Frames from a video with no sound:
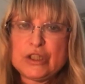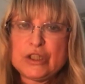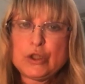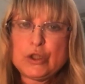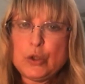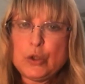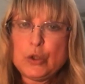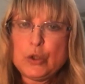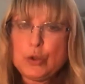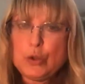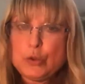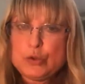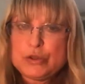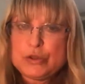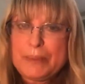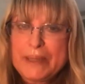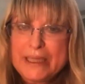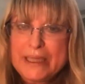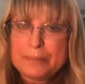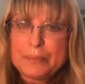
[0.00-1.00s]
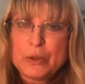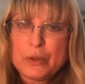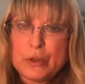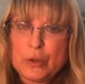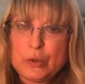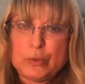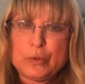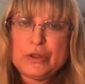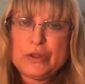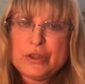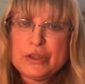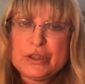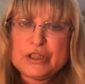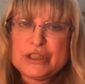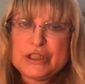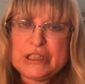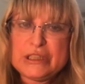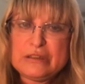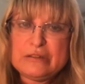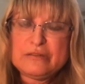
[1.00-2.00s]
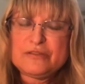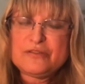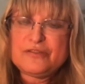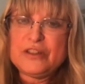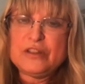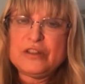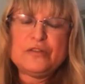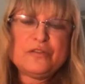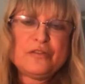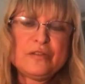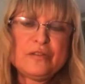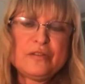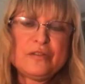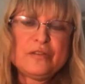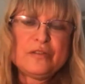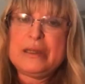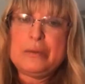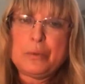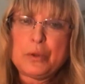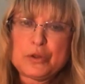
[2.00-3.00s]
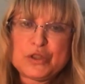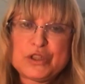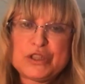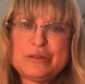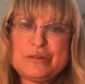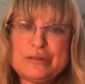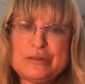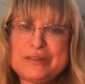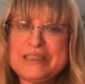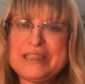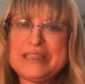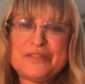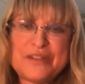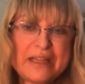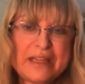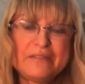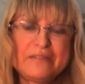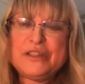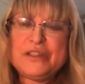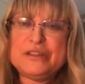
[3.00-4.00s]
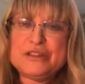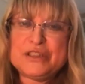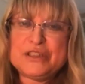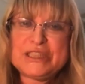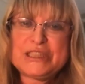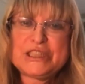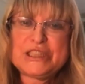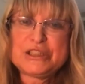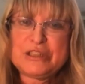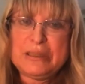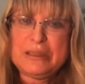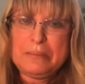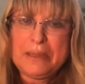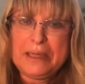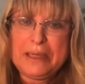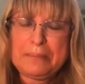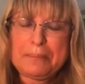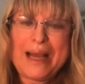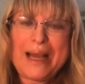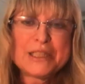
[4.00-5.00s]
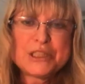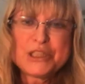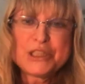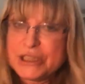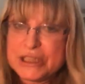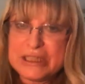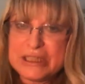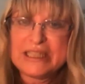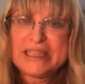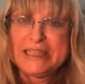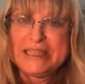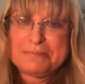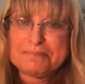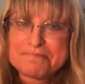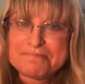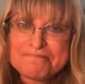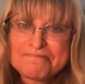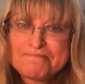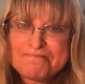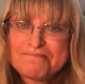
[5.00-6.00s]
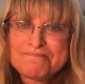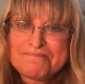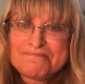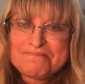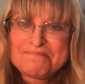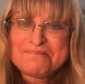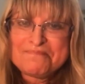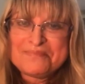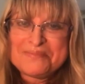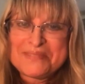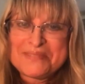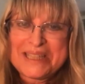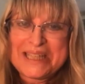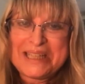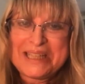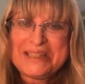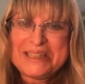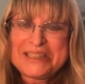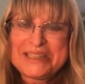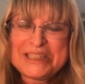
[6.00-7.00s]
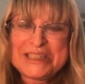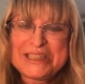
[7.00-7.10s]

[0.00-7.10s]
cause people to feel that they want to give their views extremely passionately. And this